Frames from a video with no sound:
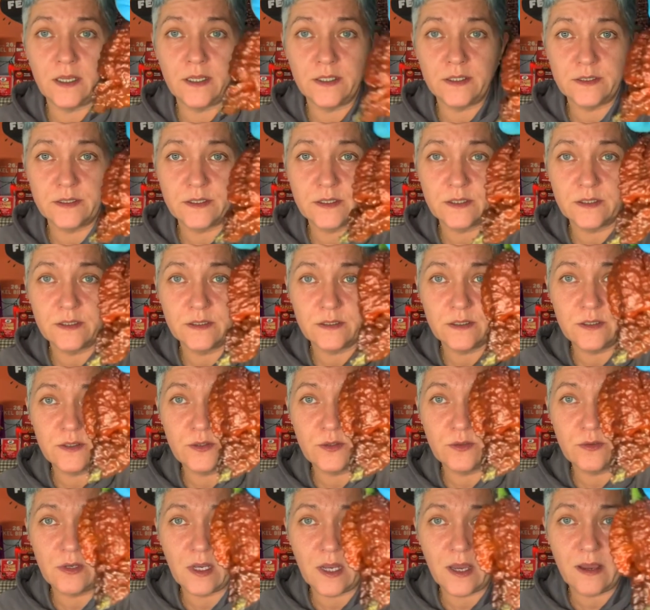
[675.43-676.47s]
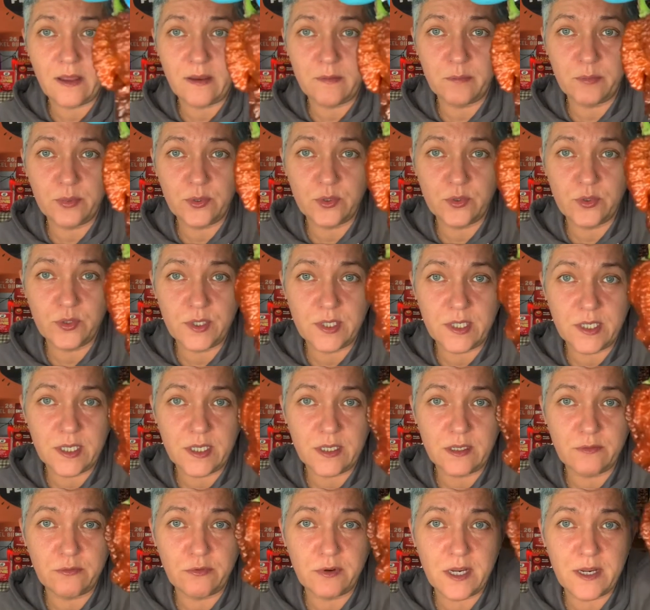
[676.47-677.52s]
and the Douglah and Pochti,
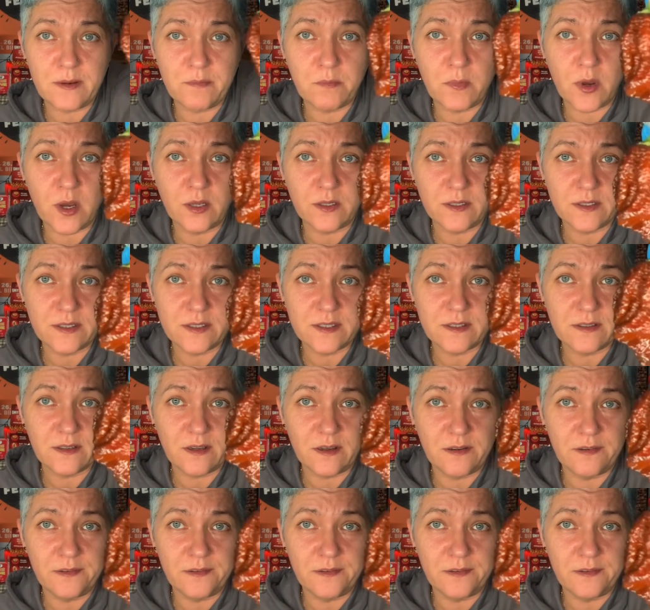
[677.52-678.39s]
a real monster.